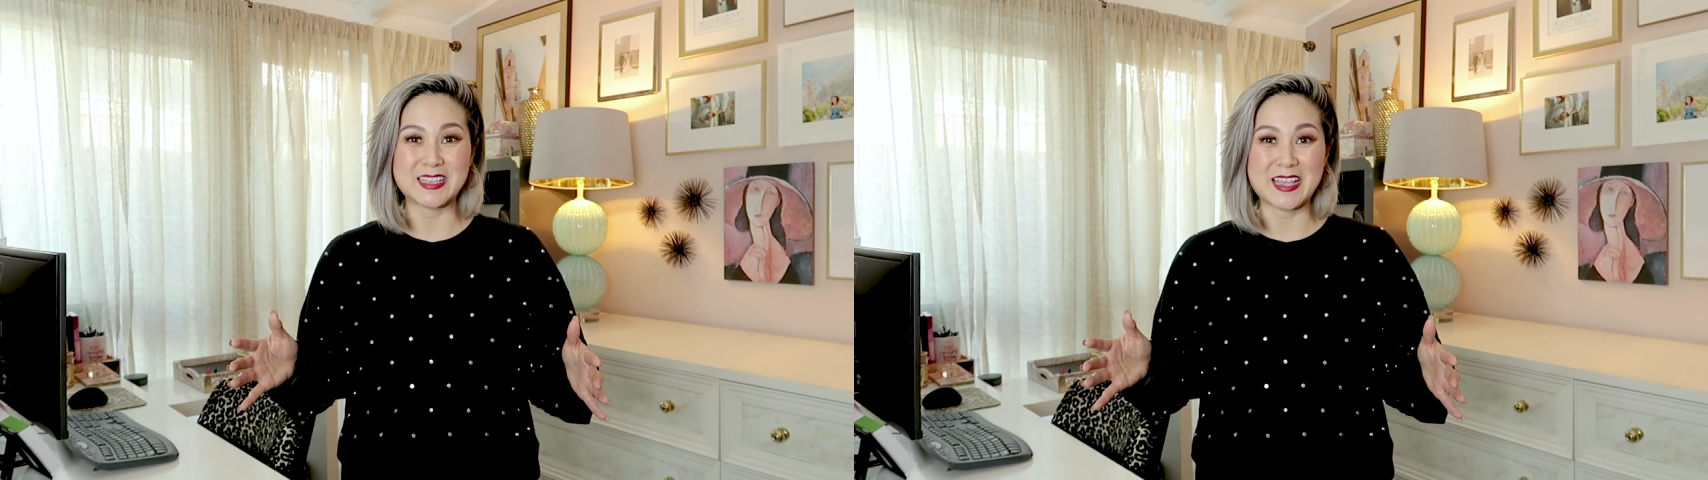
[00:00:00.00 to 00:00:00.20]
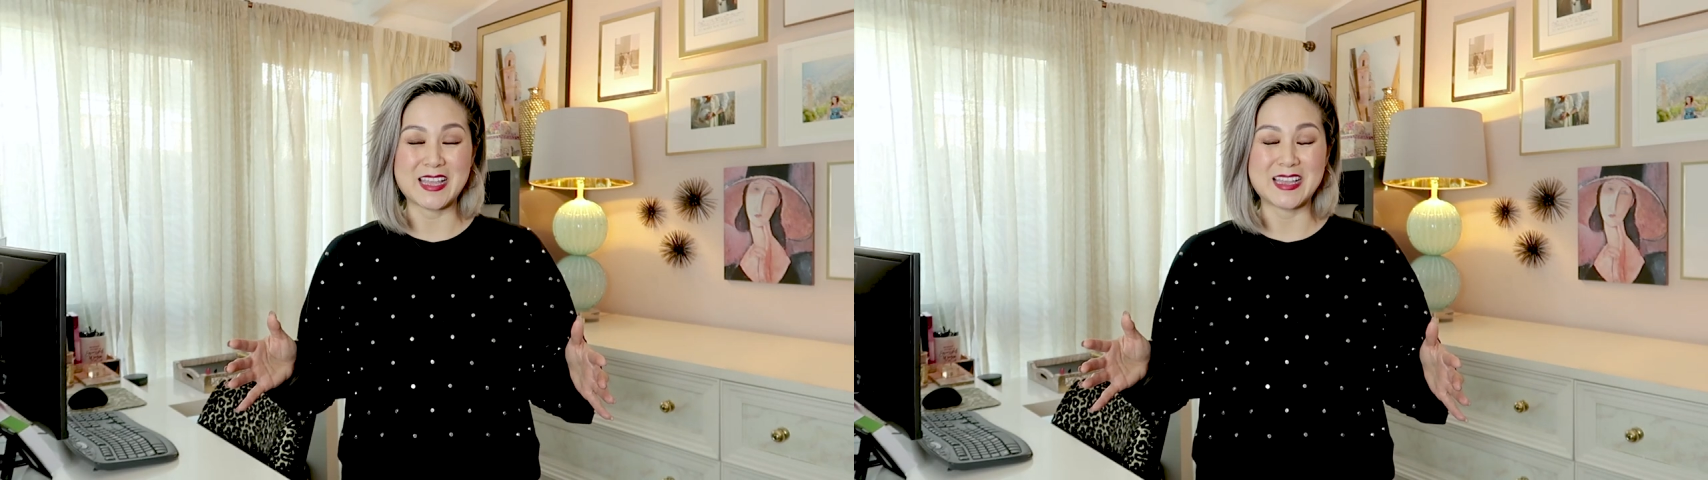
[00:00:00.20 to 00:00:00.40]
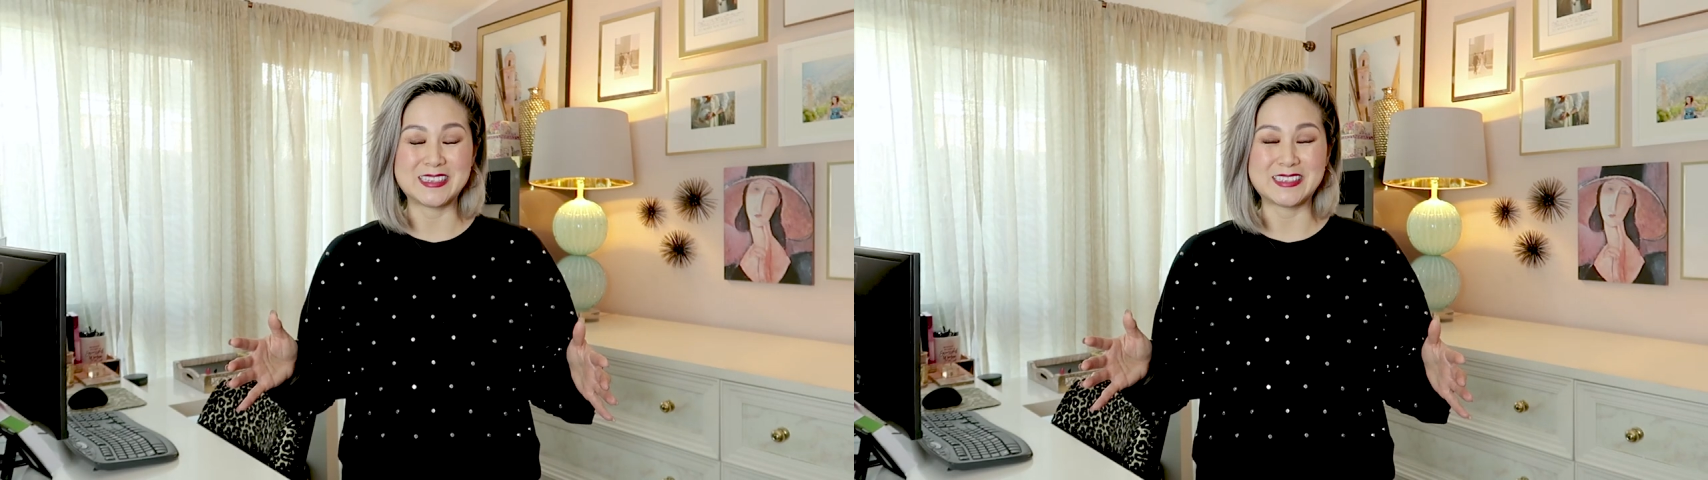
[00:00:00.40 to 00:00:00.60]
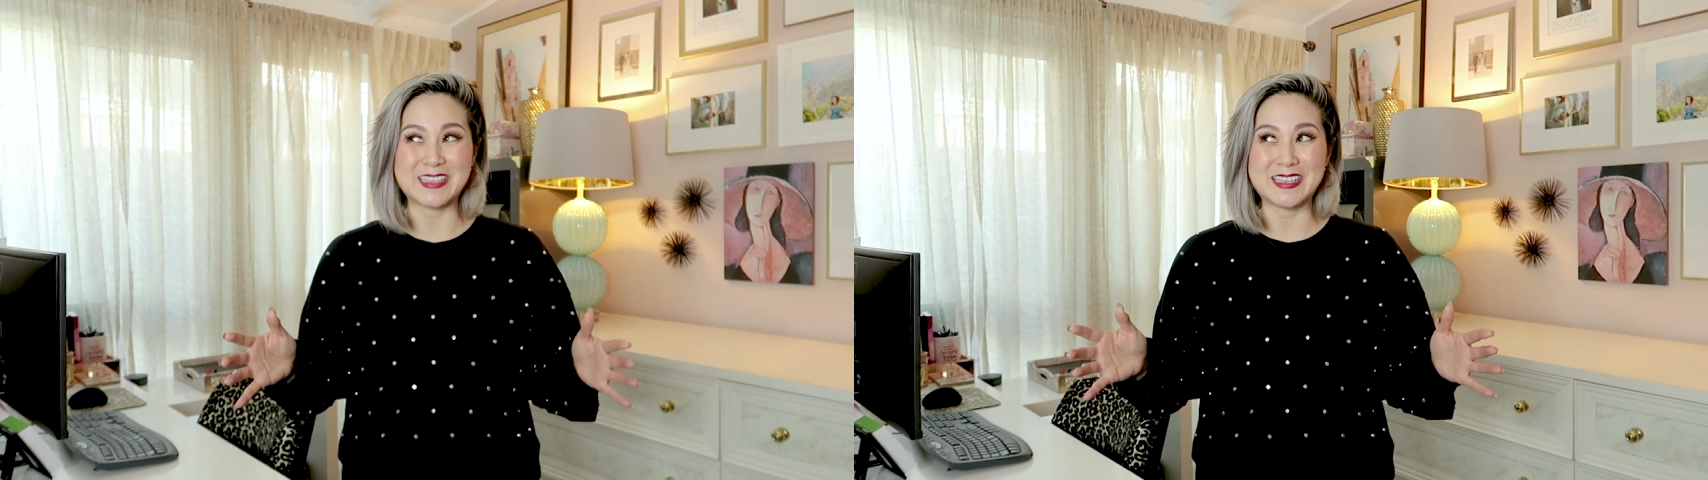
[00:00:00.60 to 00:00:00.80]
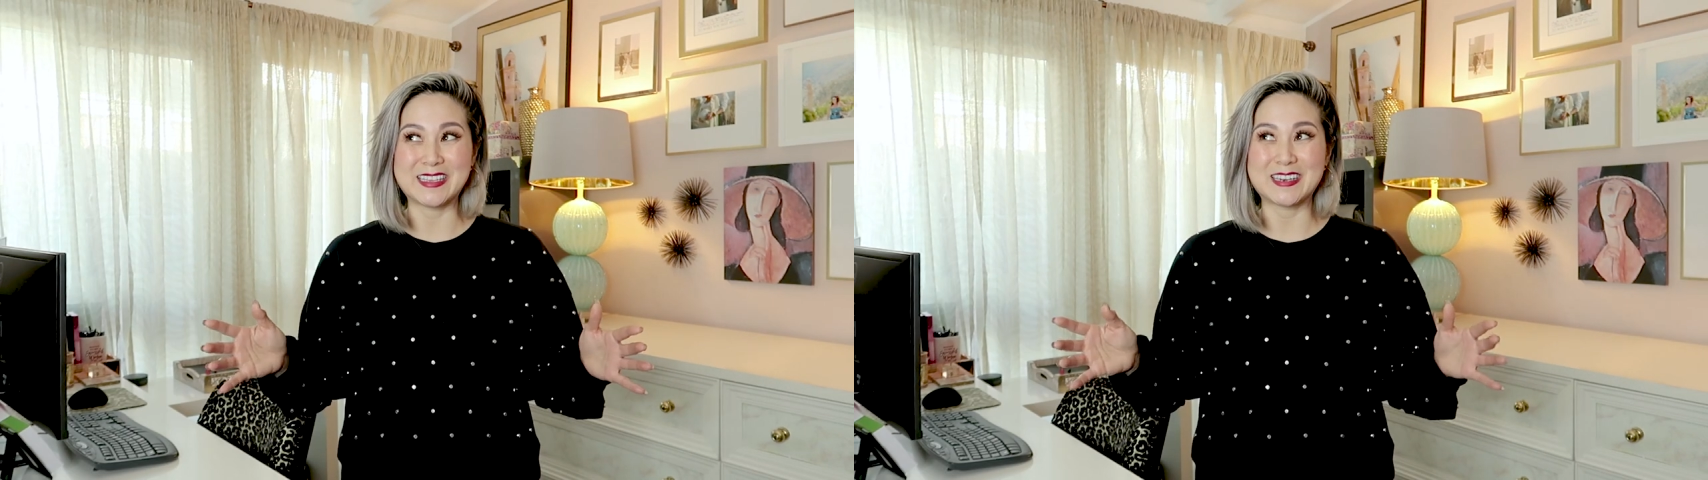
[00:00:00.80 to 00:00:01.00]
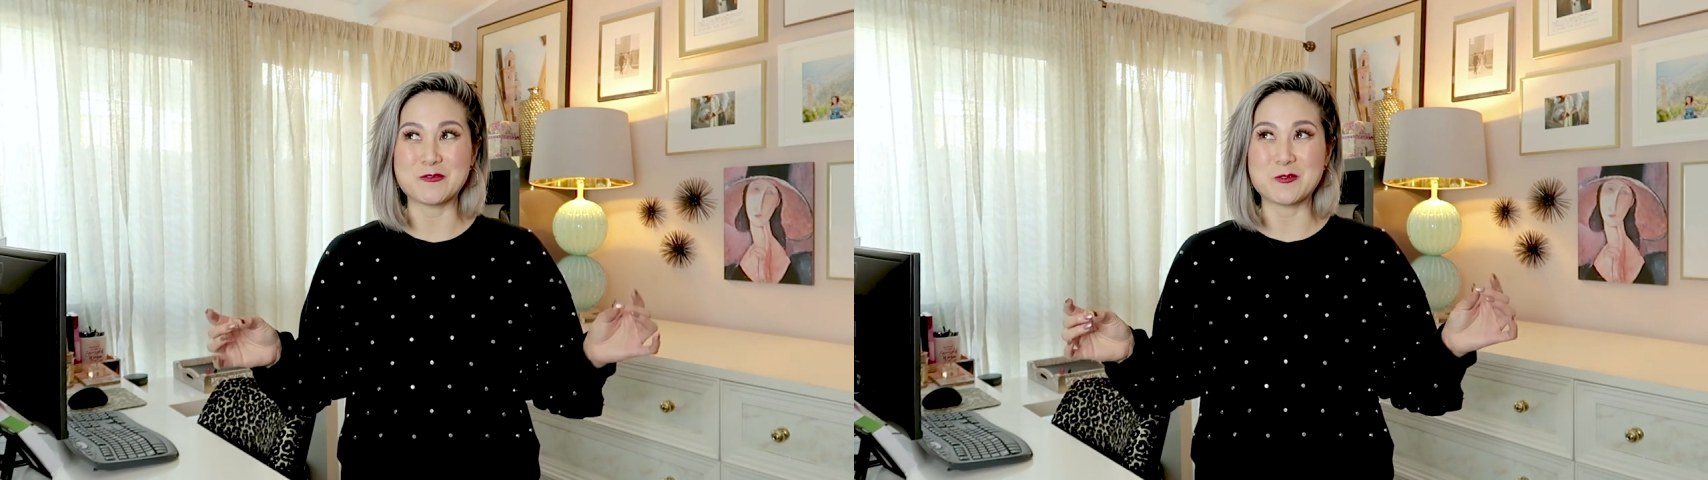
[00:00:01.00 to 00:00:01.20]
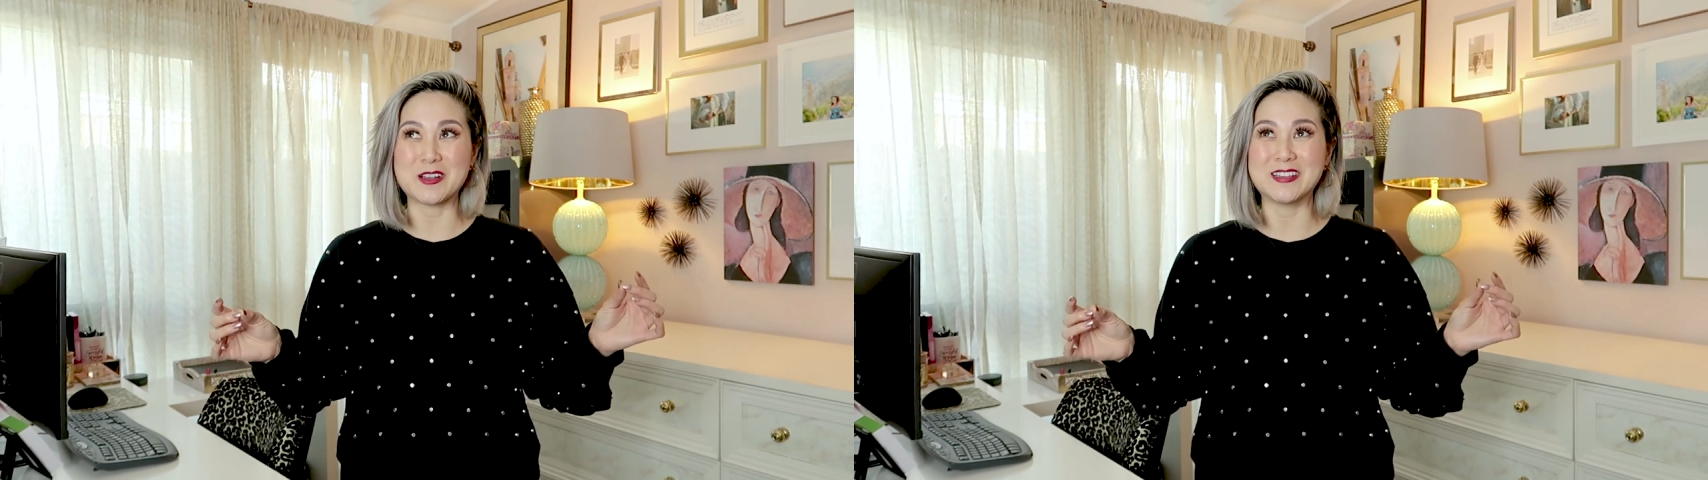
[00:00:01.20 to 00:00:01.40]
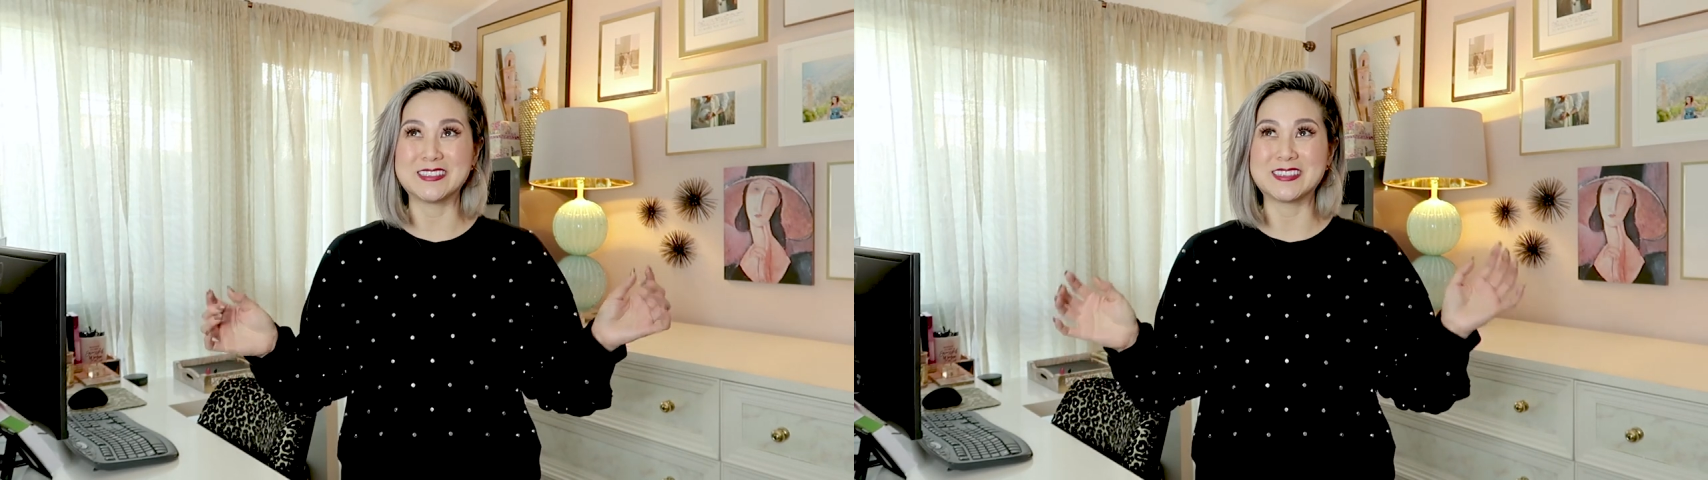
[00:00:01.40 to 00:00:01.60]
and it
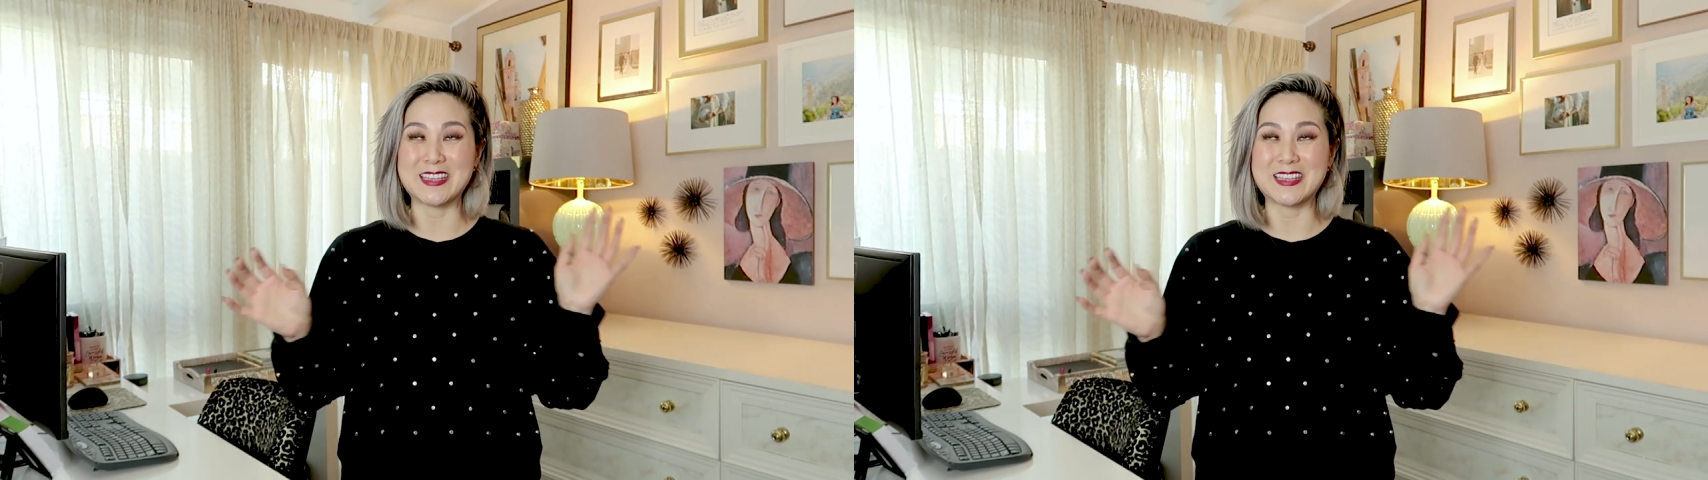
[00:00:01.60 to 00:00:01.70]
was